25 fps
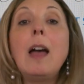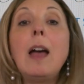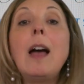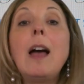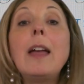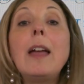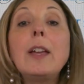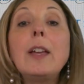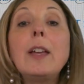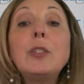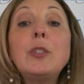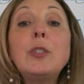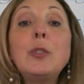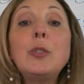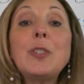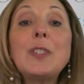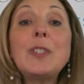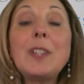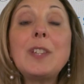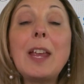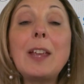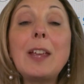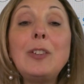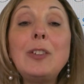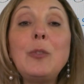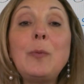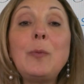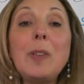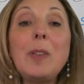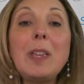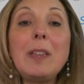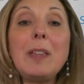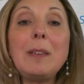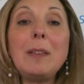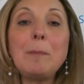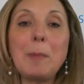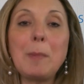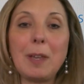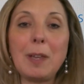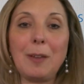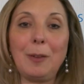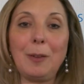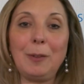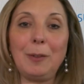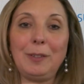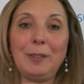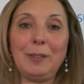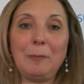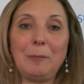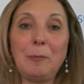I understand you've
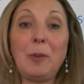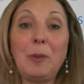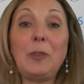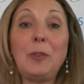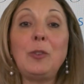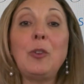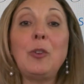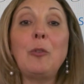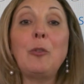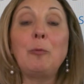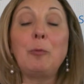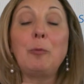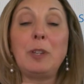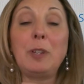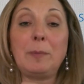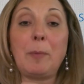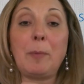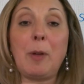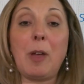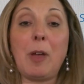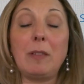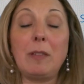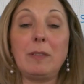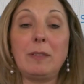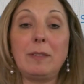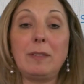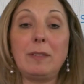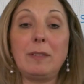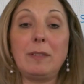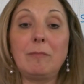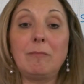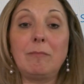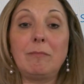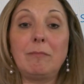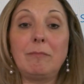emailed with no response.